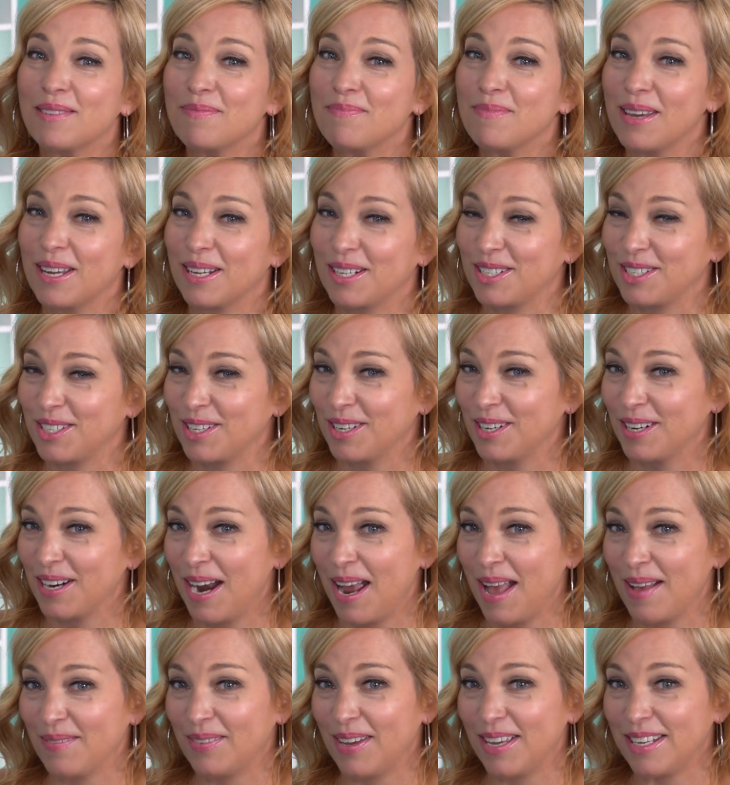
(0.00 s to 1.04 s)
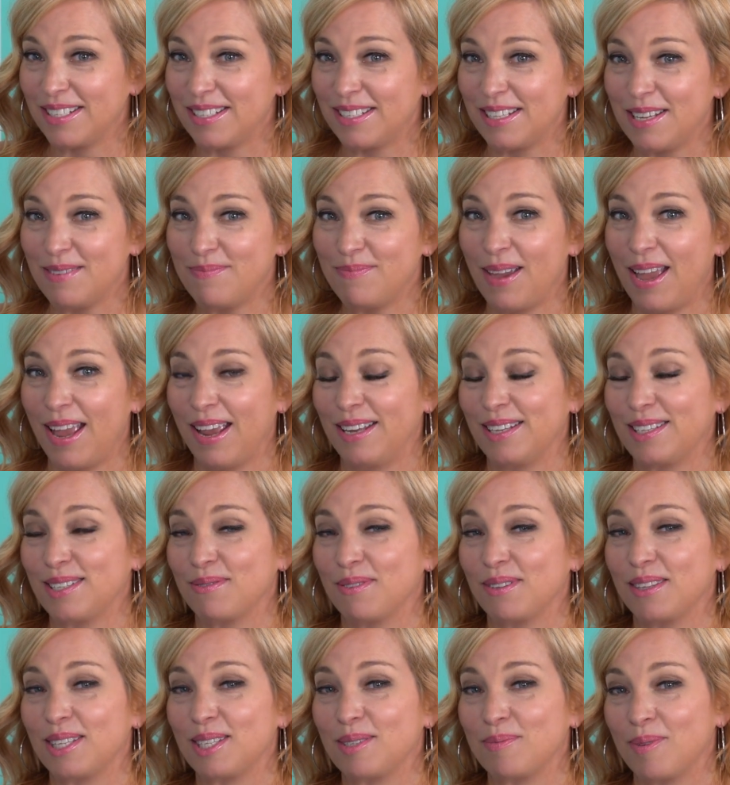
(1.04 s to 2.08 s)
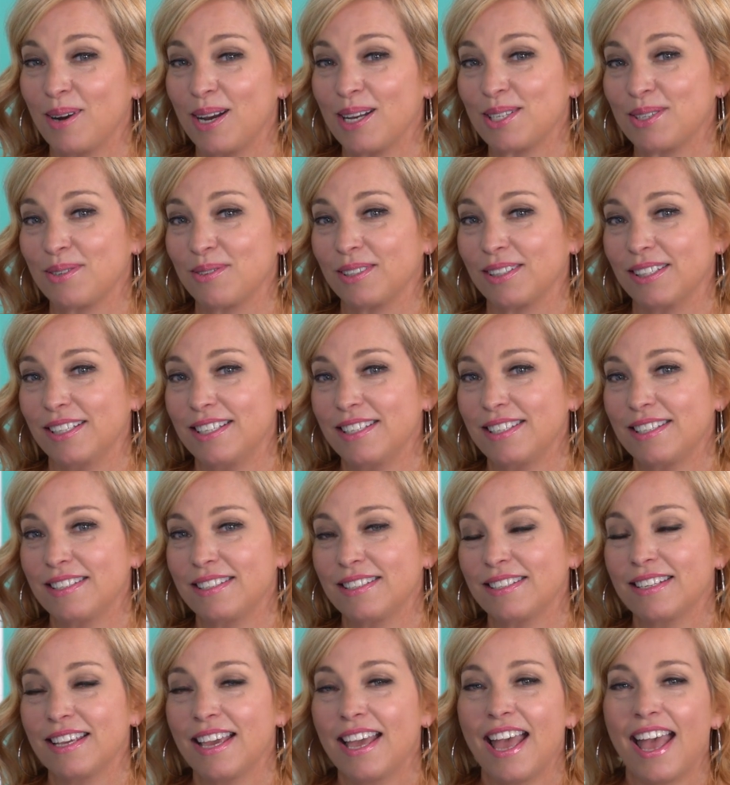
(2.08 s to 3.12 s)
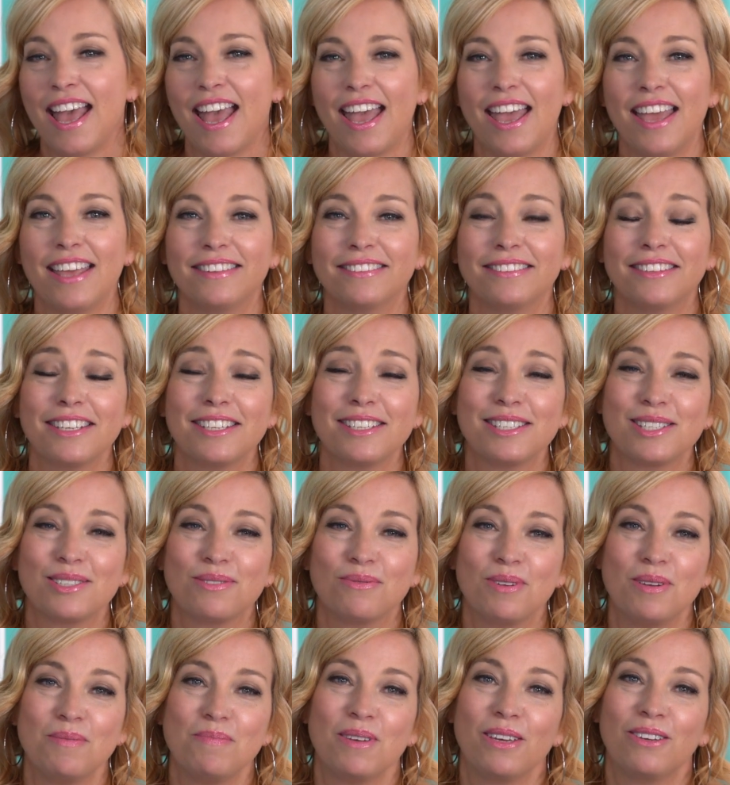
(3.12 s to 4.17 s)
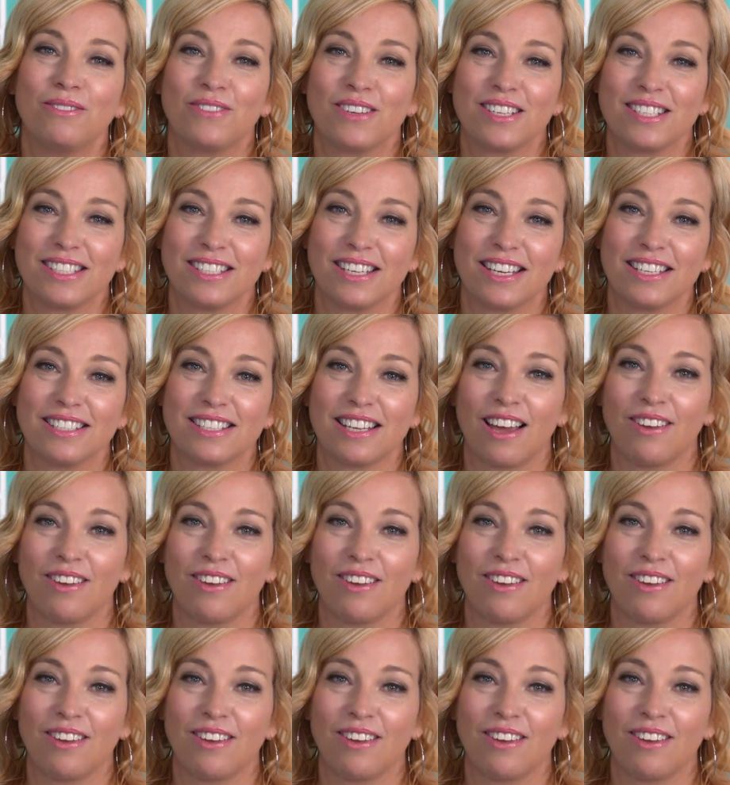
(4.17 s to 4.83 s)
the picture MSC paints with its press release. Endless sweeping vistas